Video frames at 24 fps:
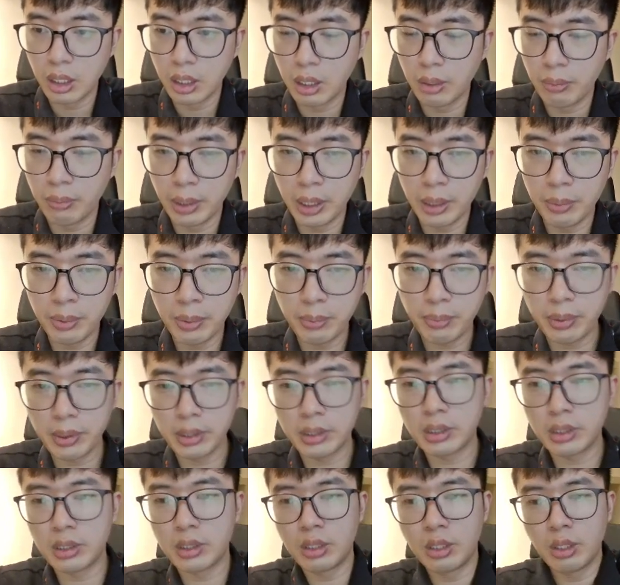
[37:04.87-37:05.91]
Many people
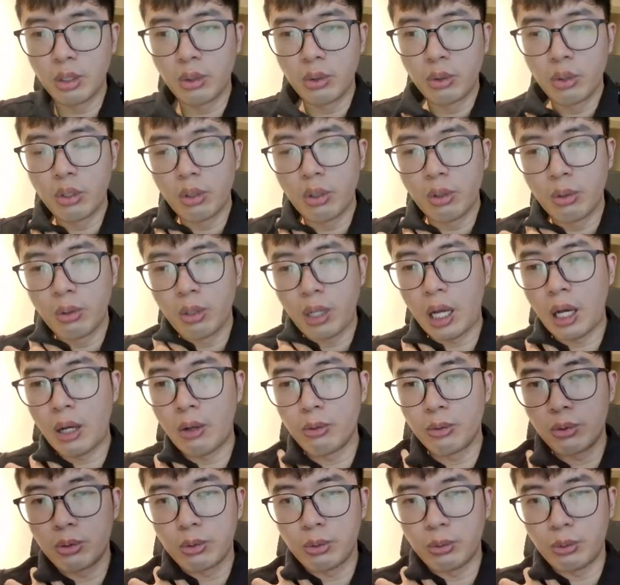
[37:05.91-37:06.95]
don't know
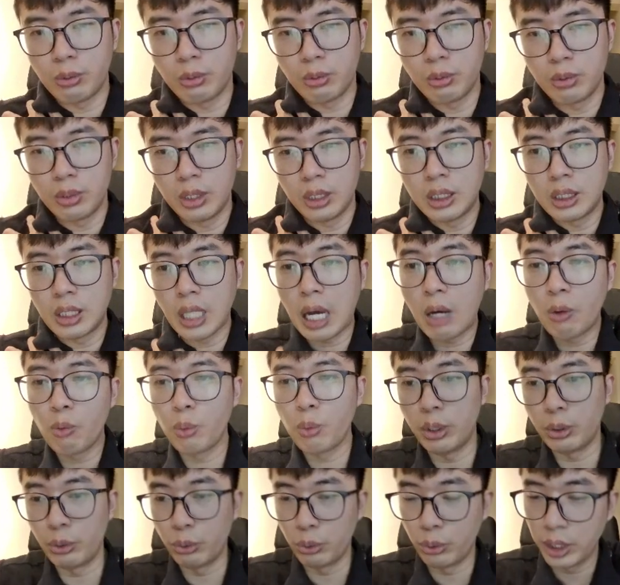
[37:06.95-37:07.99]
how to. This is how
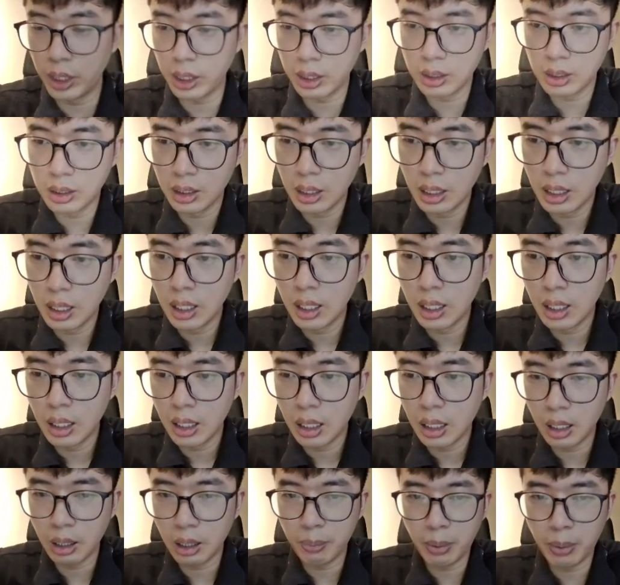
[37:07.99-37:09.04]
we read
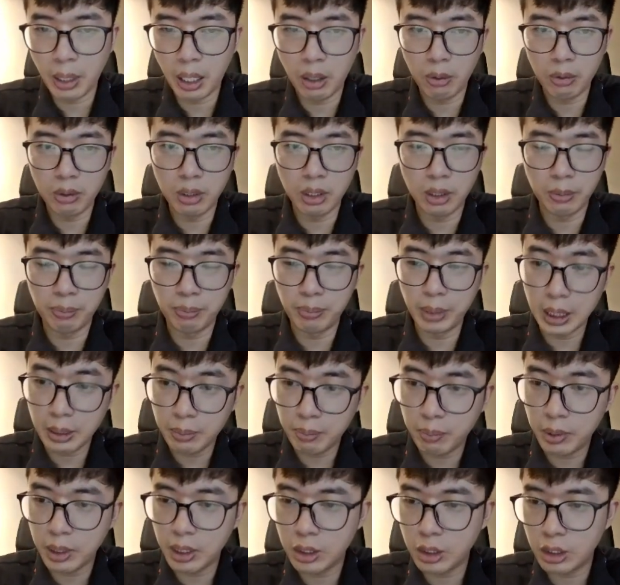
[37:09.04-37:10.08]
about the big
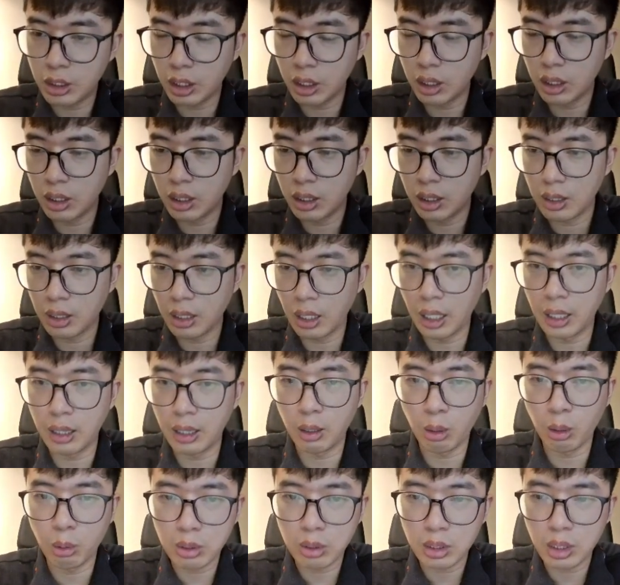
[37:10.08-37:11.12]
picture and
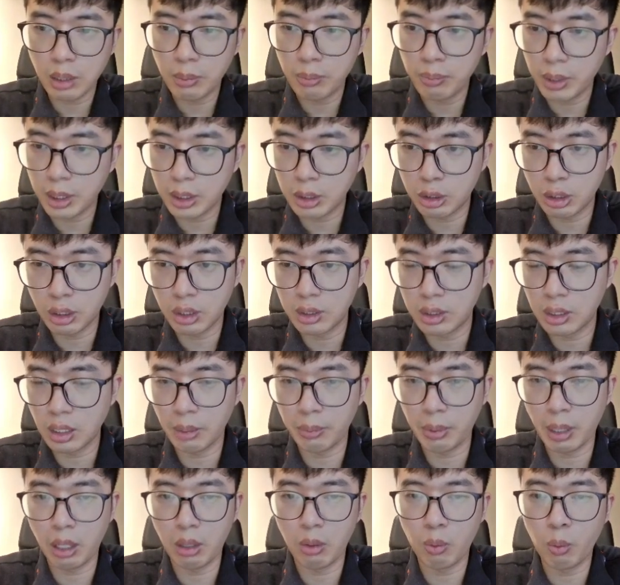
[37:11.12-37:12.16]
long-term pictures
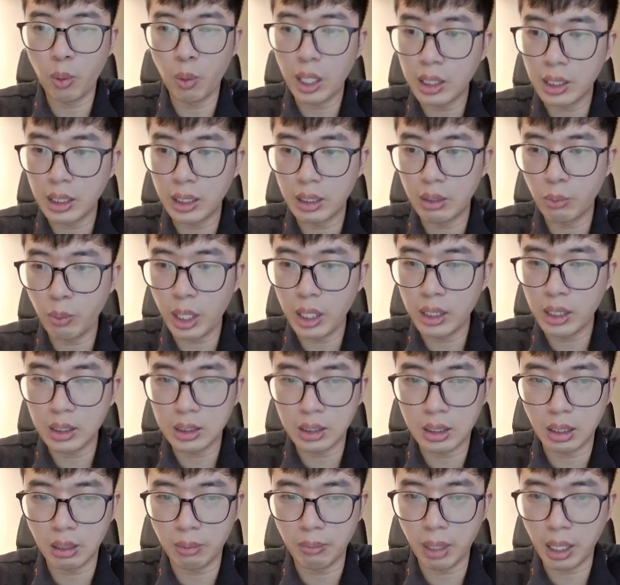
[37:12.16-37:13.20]
about where is
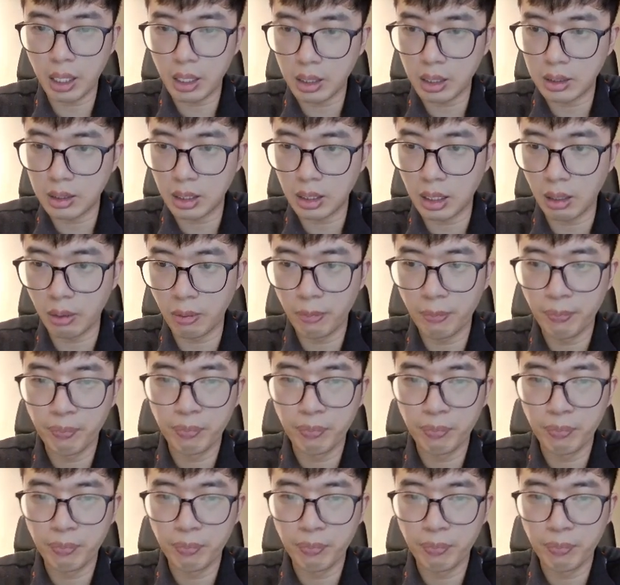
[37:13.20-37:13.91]
the market now.